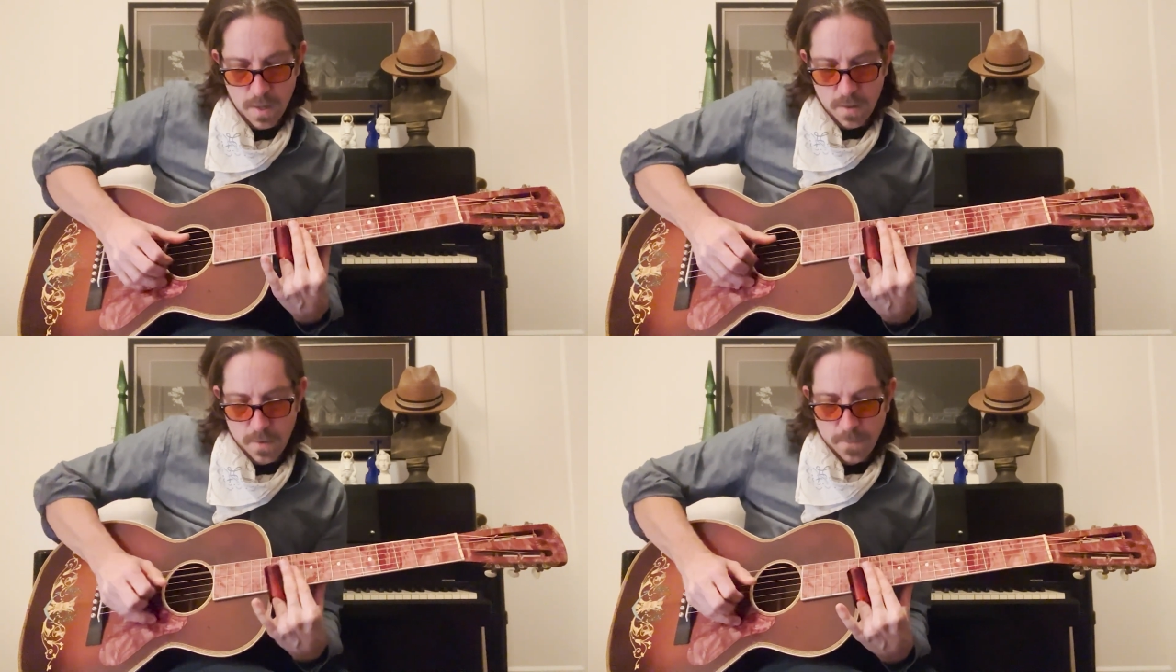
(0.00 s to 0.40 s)

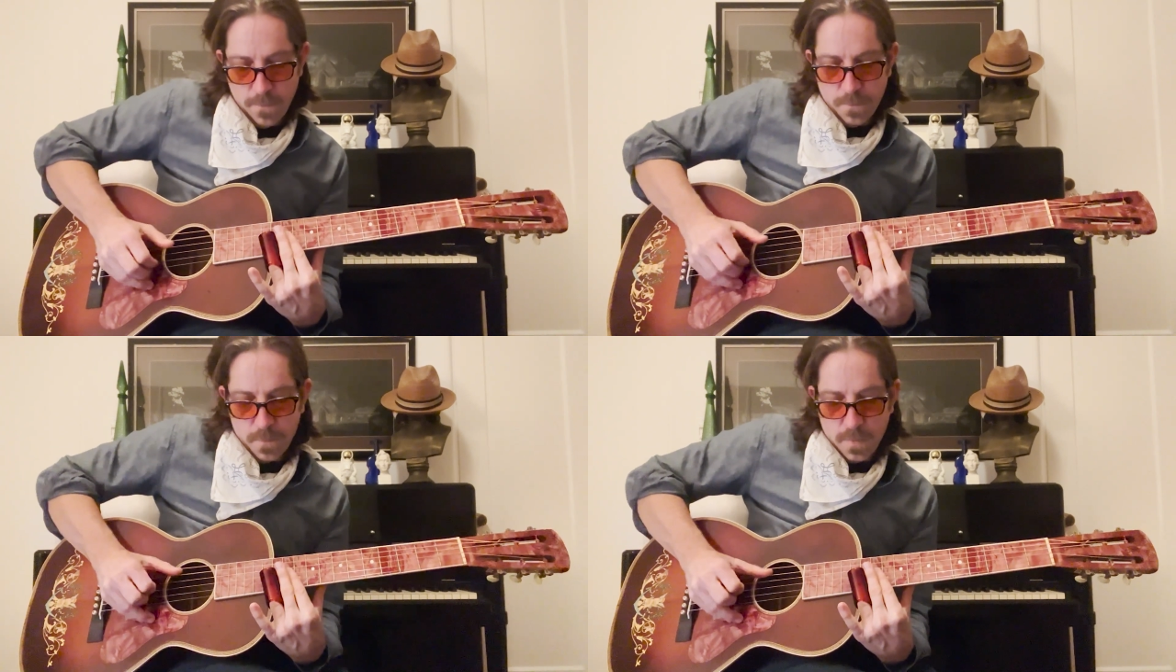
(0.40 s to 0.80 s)
So
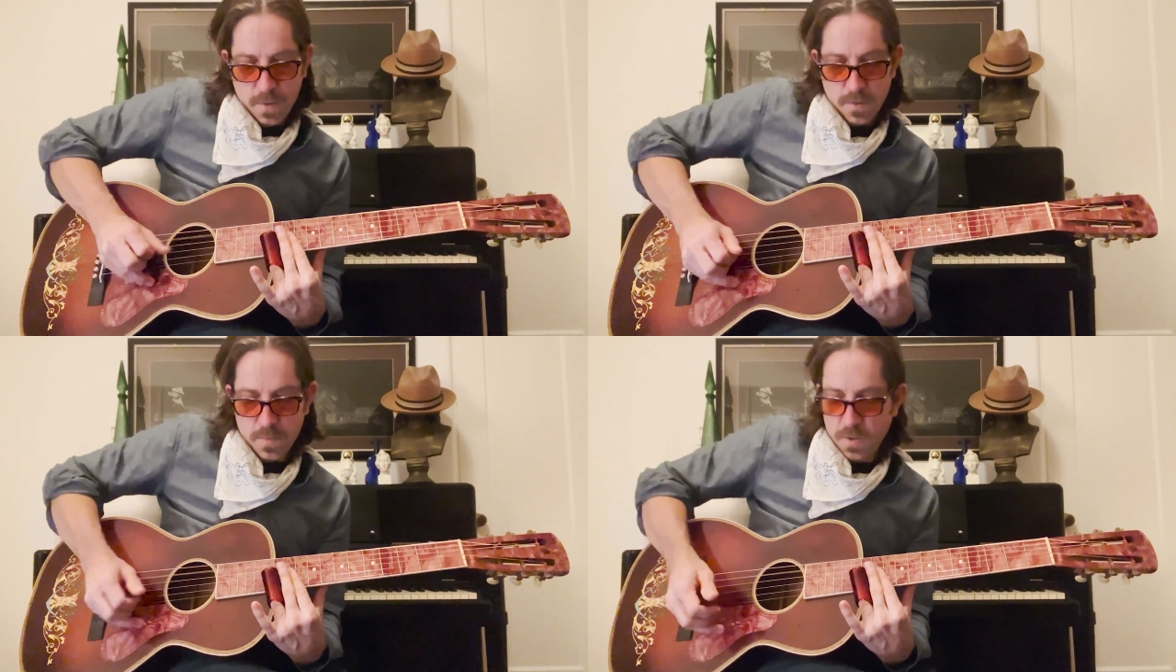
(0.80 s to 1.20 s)

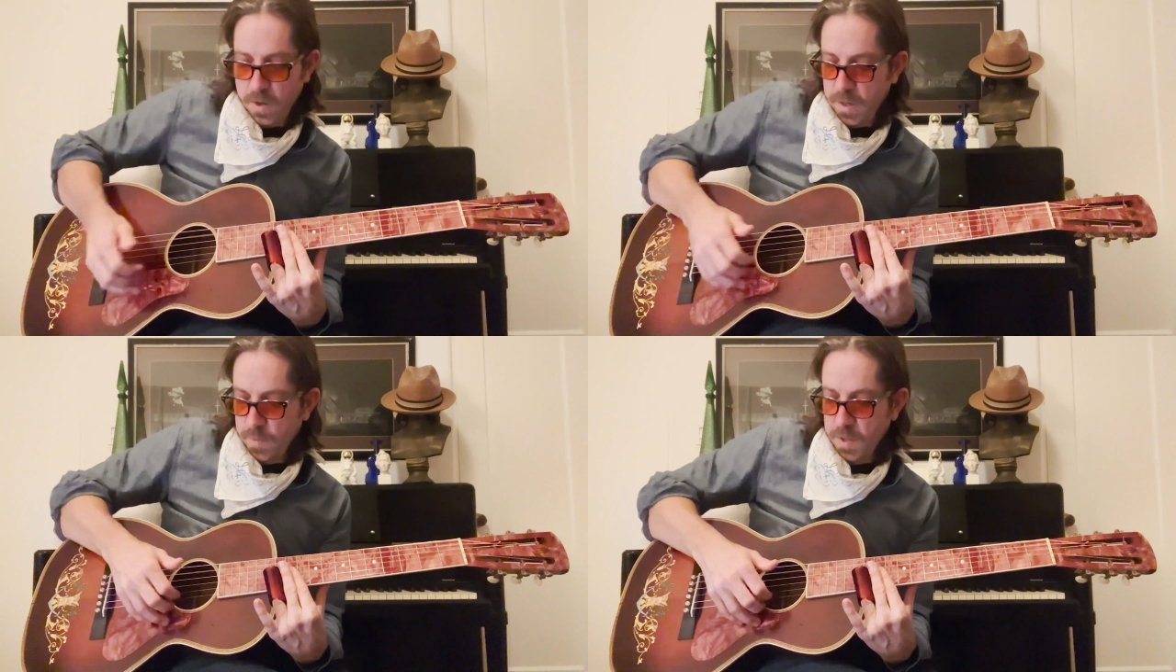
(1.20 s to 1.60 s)
I'm
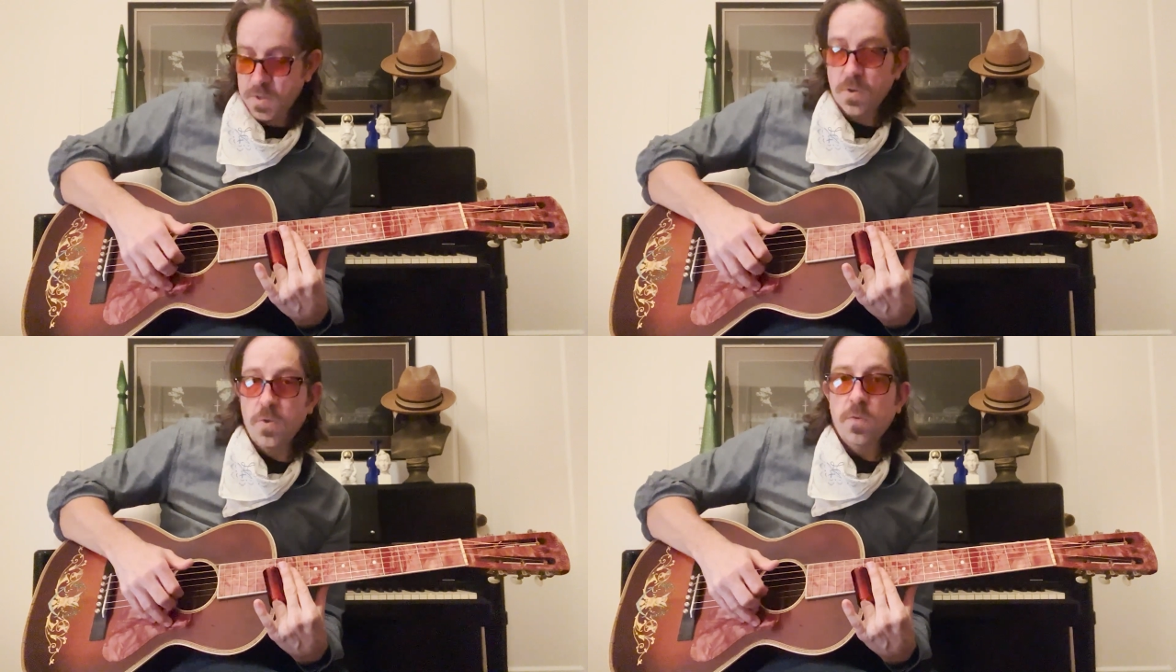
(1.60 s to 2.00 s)
starting on my
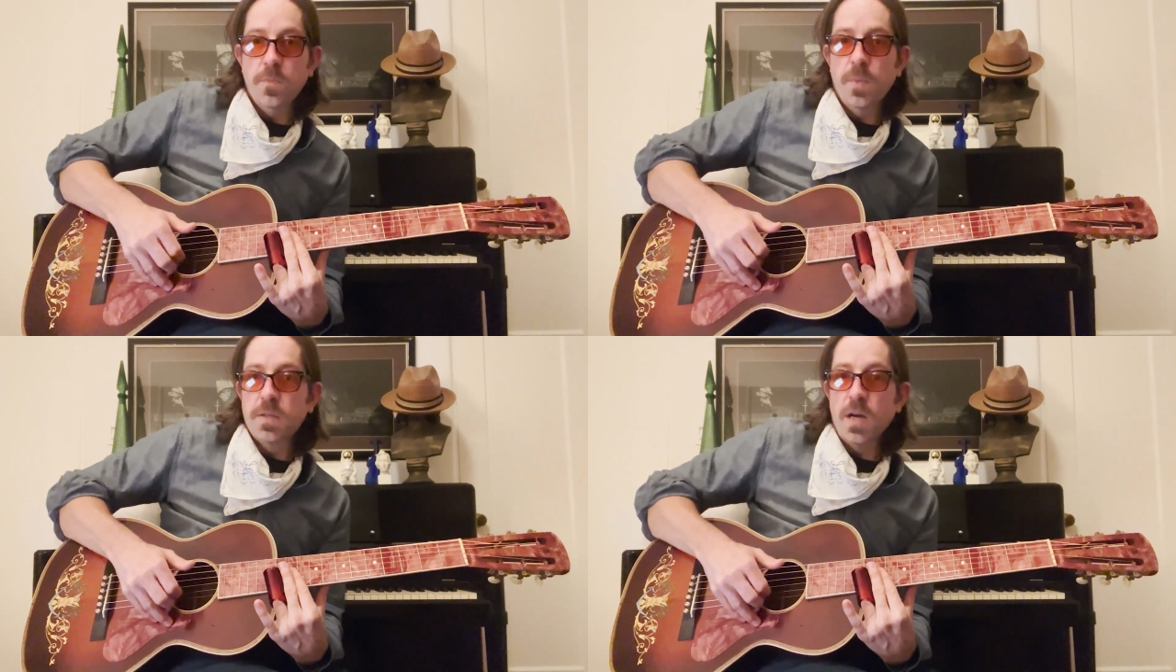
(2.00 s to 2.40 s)

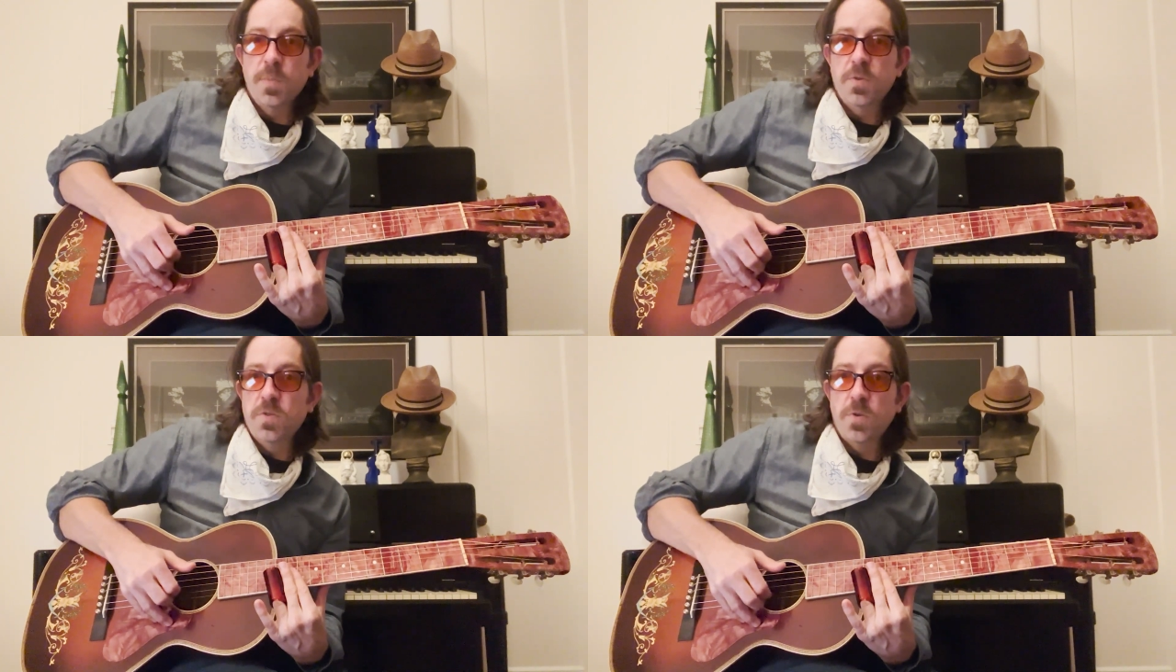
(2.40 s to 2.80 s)

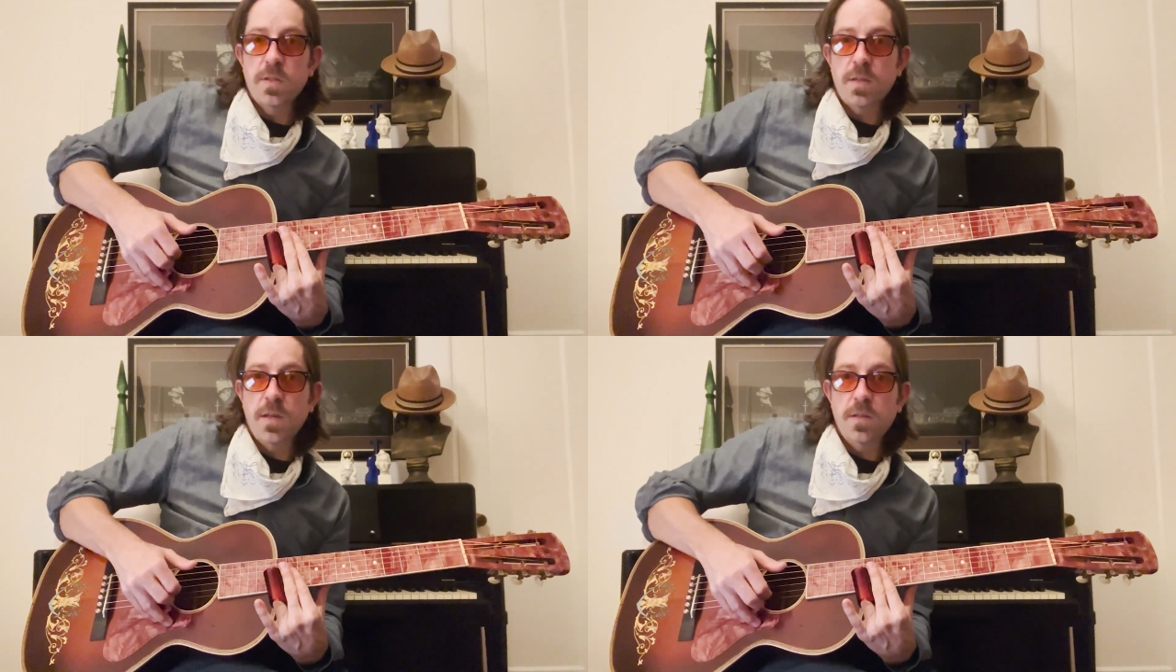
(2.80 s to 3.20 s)
top 2
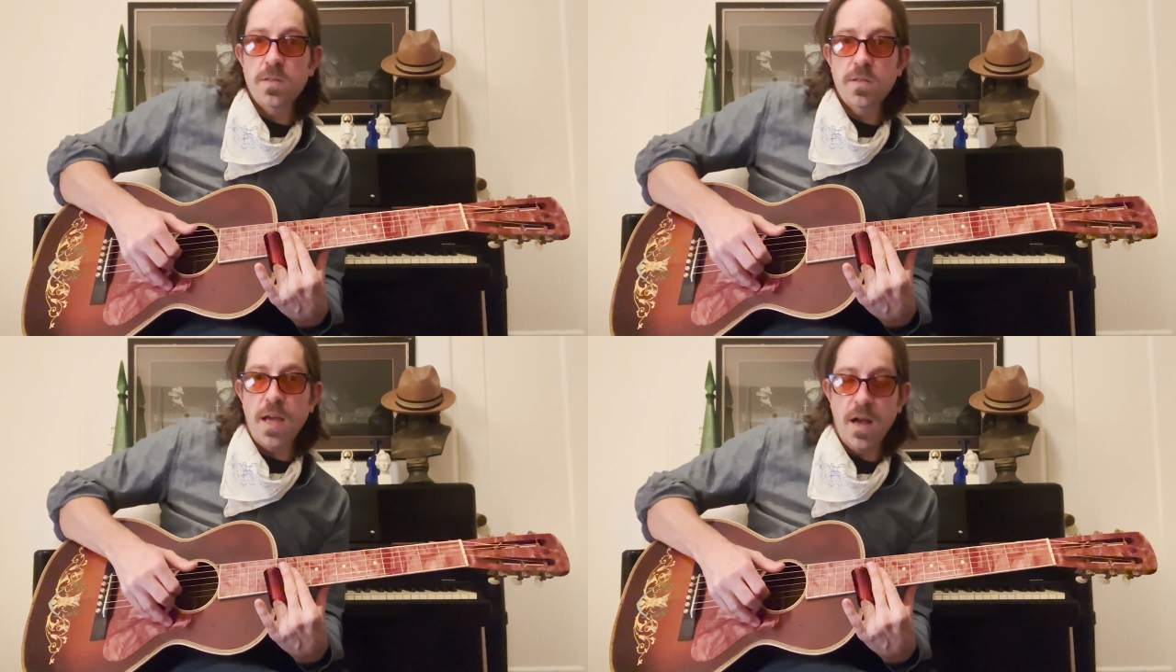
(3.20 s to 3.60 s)
strings again,
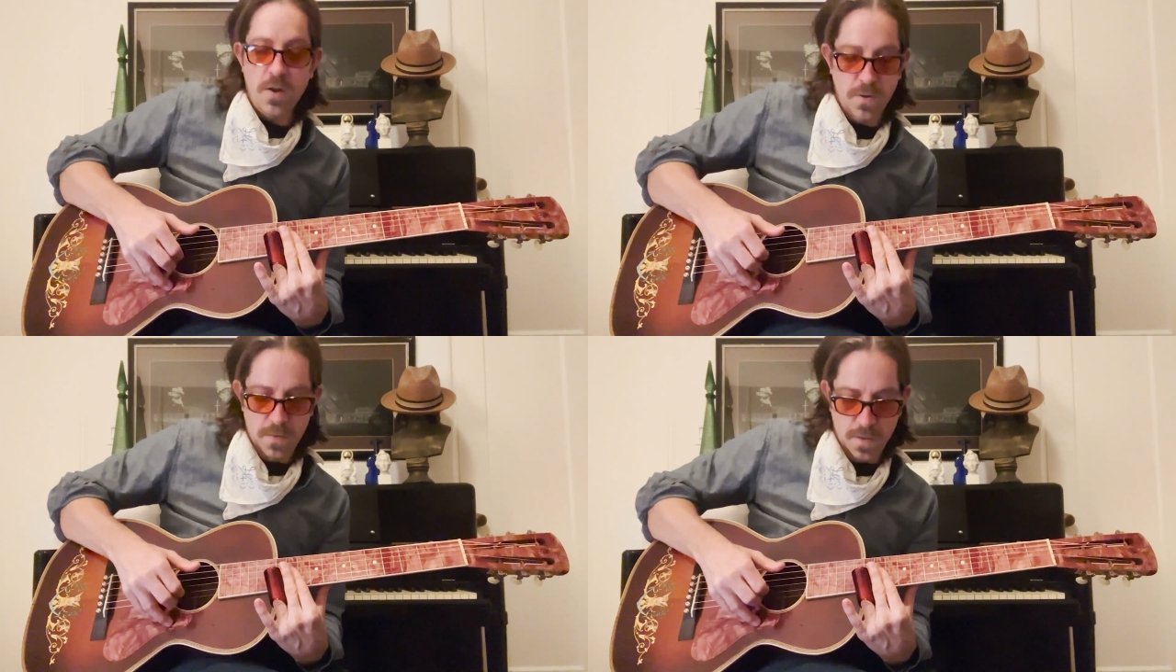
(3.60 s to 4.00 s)
just
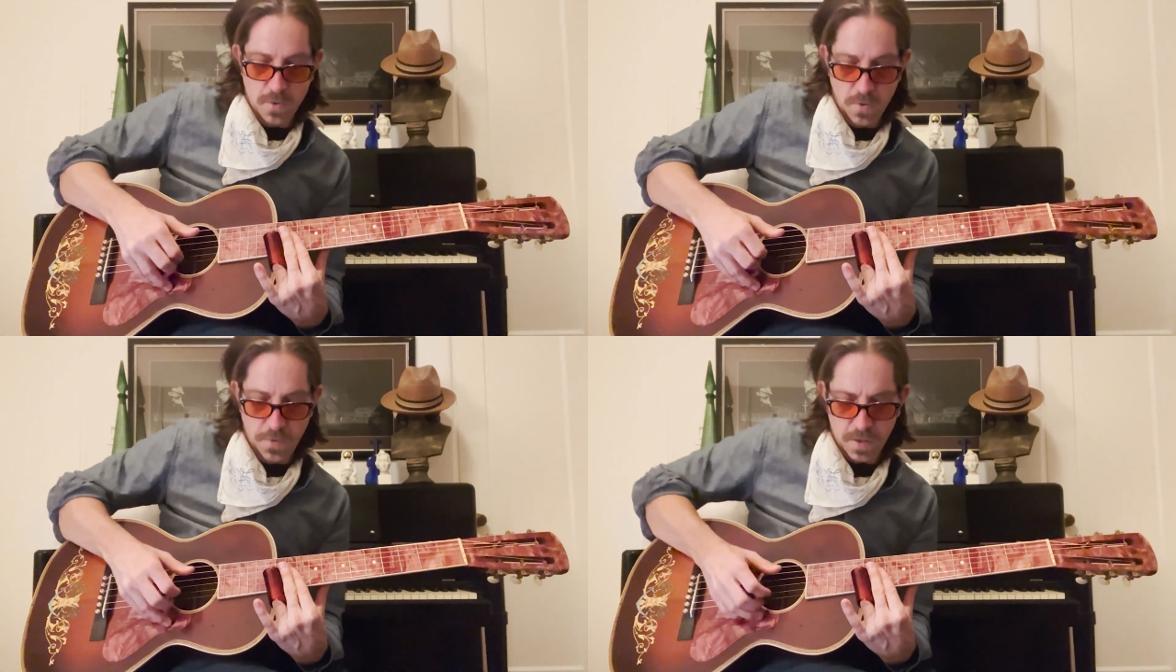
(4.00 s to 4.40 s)
how the
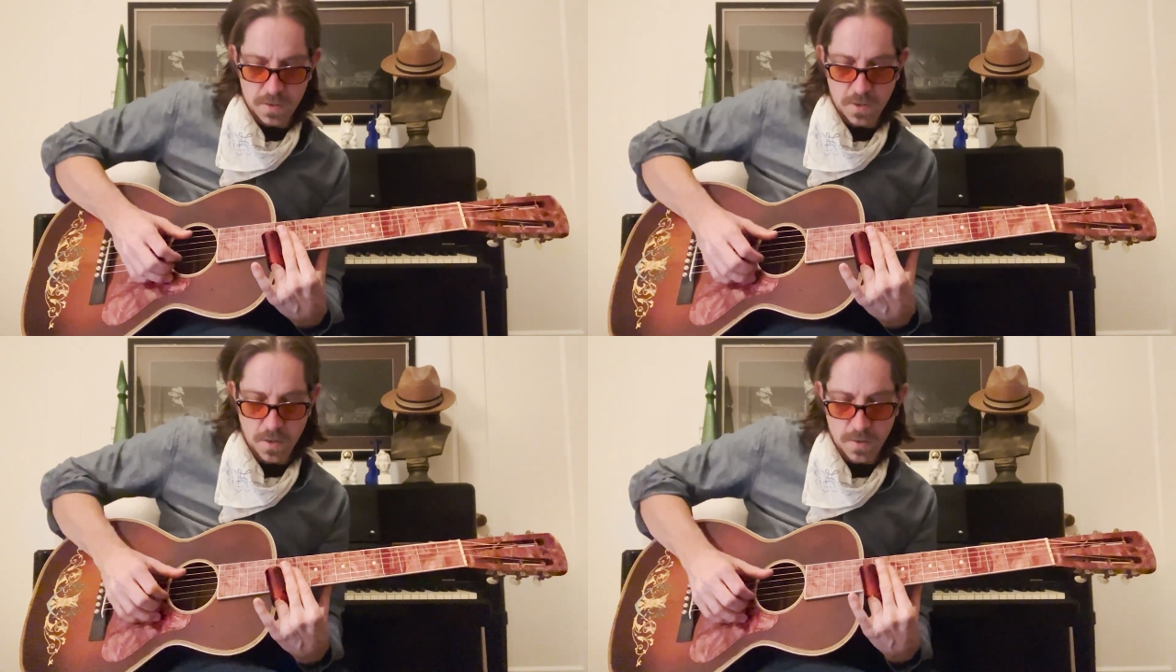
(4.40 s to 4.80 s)
whole thing
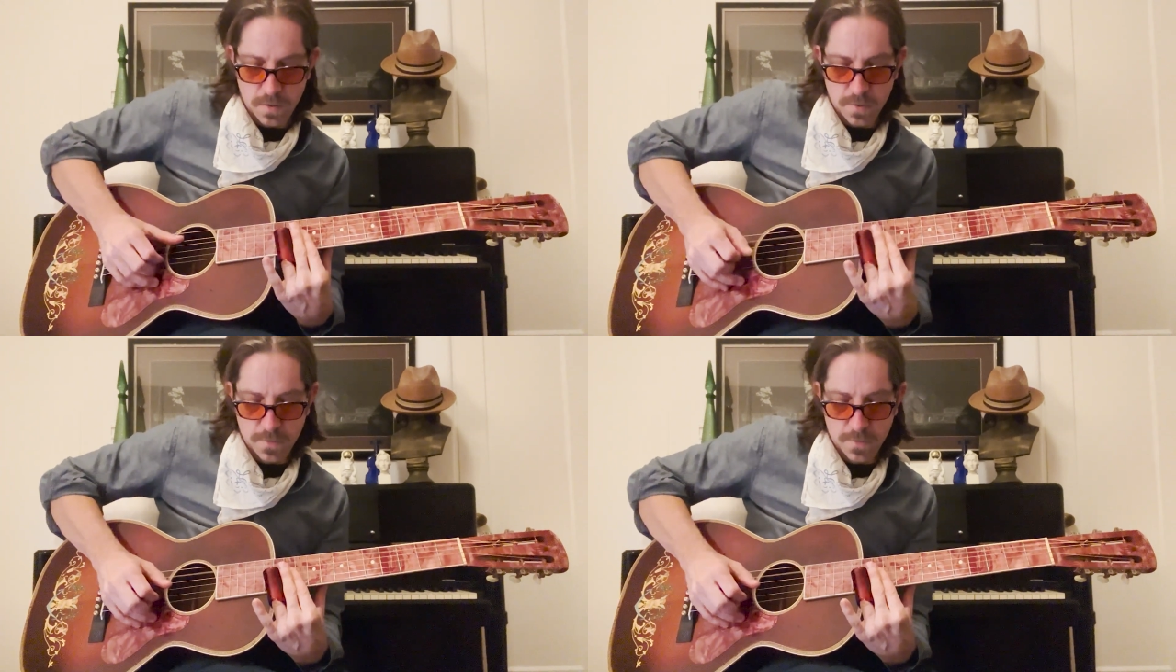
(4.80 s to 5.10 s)
starts.